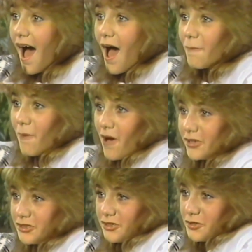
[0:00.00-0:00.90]
I
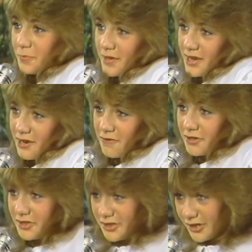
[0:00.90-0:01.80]
want your
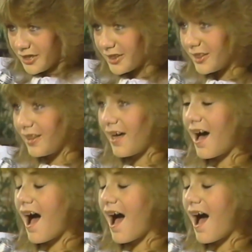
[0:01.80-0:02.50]
spirits to climb